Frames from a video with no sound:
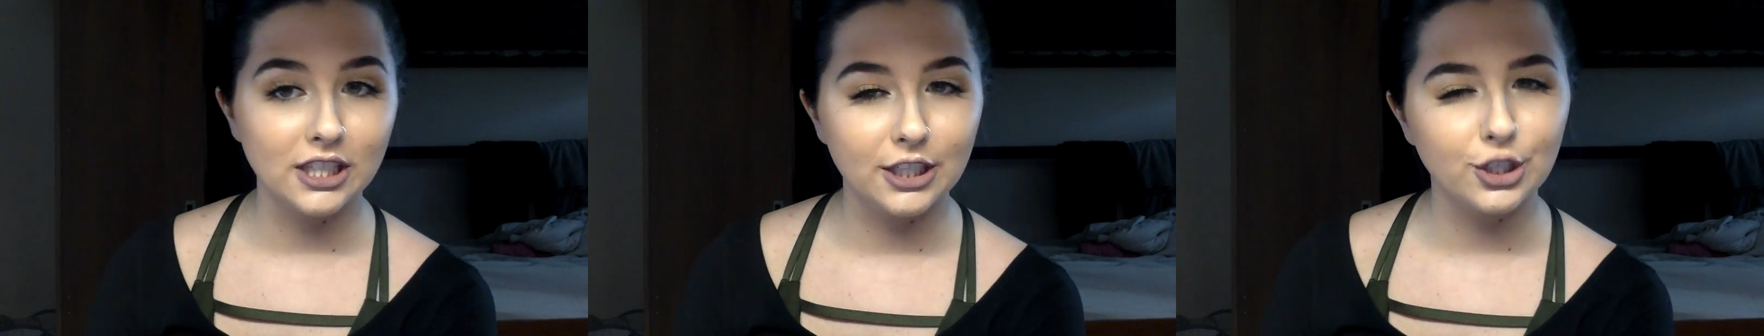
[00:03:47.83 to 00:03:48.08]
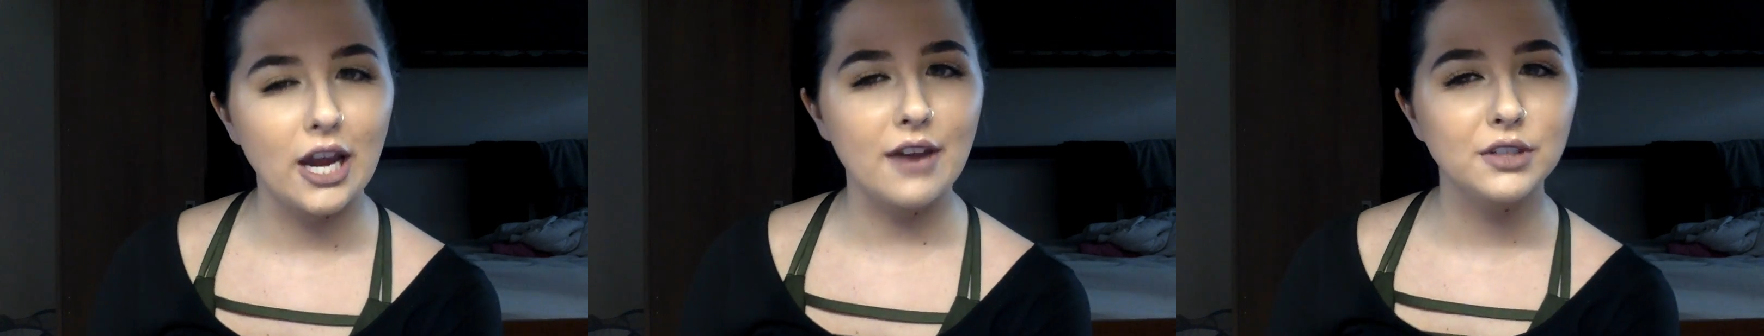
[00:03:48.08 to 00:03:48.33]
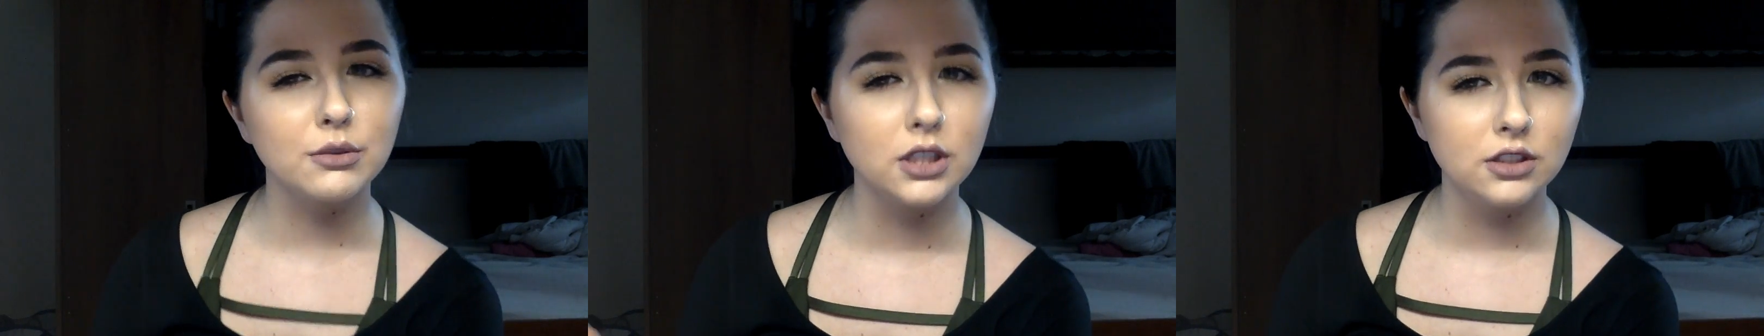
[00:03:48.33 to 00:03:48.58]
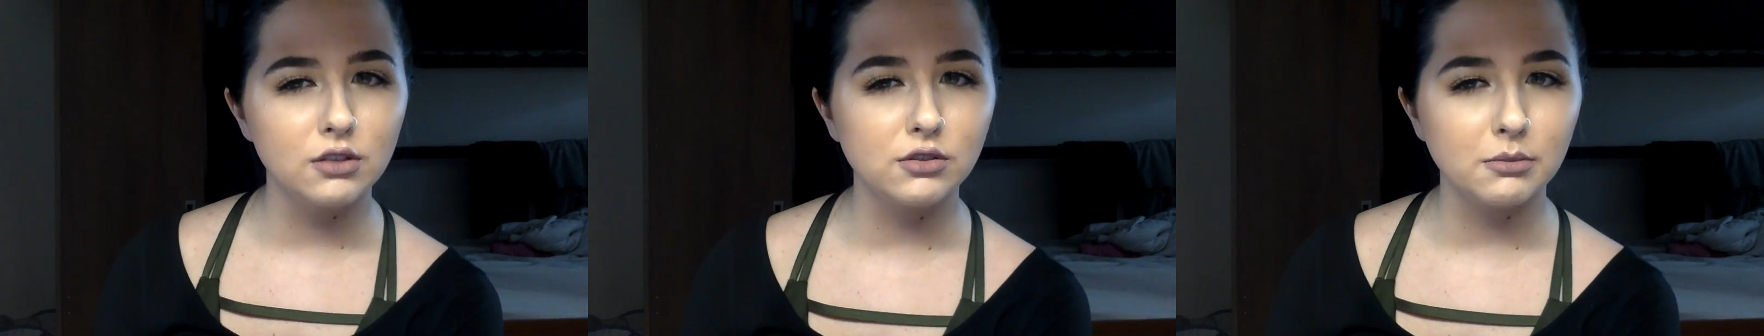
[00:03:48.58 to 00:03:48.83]
Like
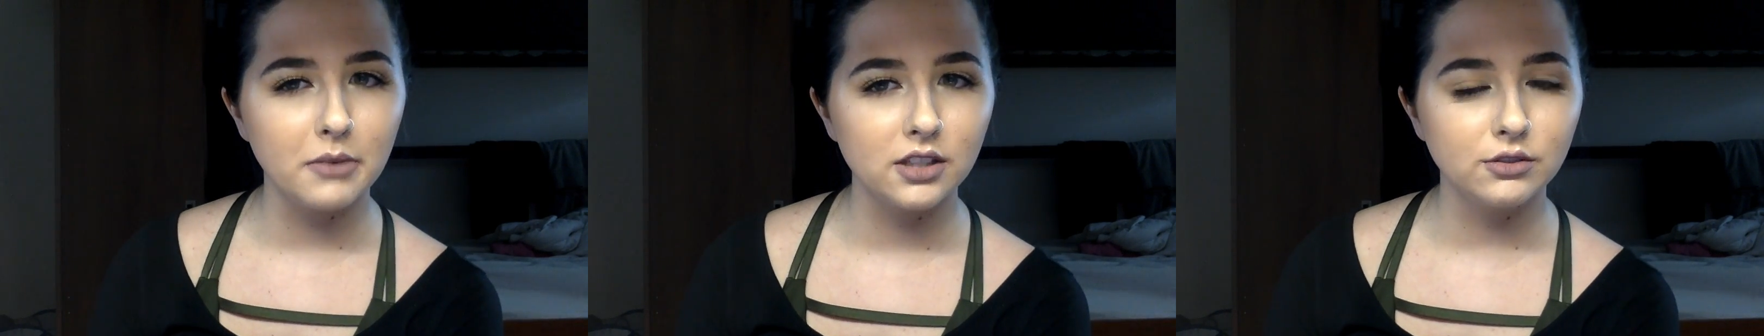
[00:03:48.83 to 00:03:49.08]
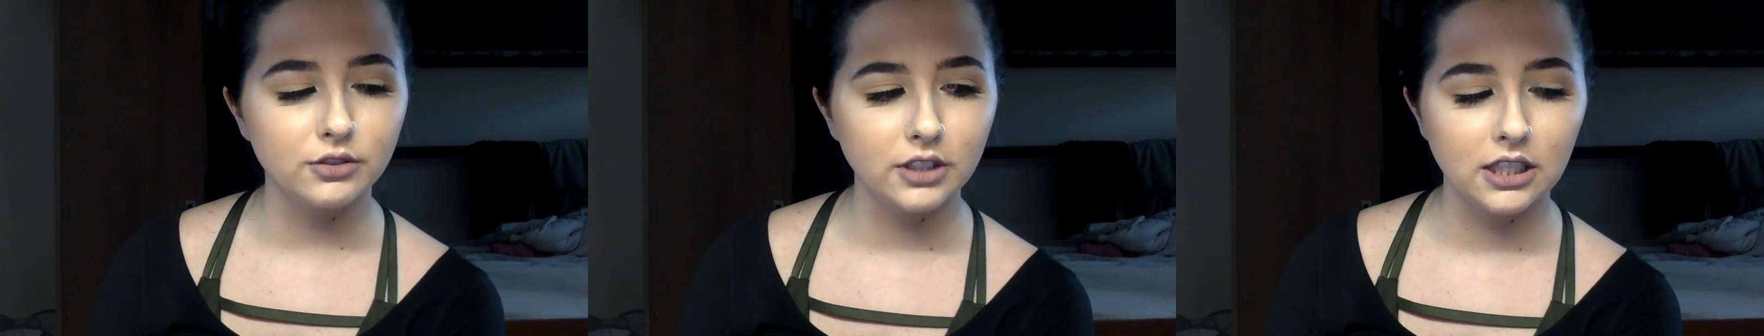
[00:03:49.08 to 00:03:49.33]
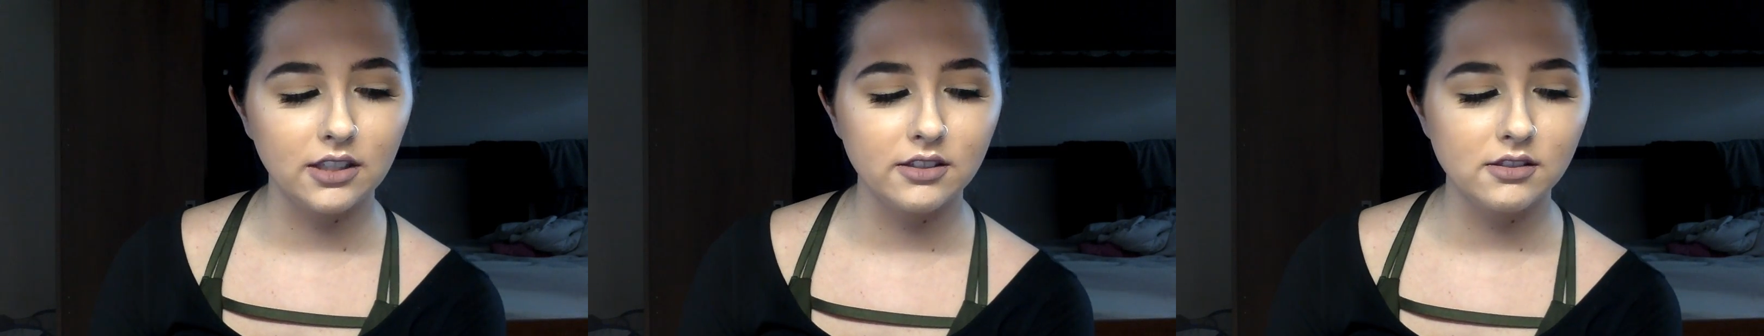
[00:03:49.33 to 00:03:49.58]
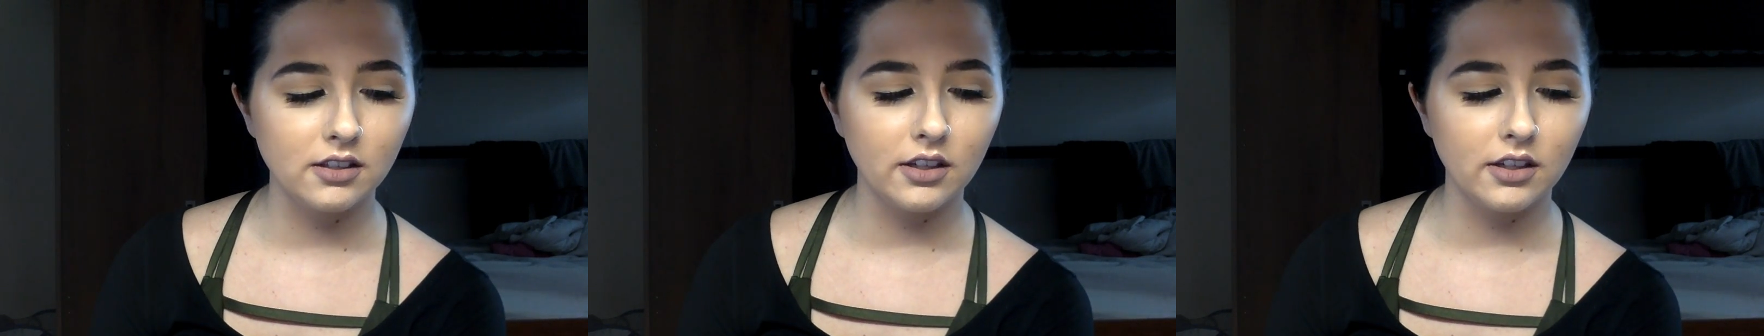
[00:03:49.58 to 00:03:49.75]
everyone knows who Martin Luther King is.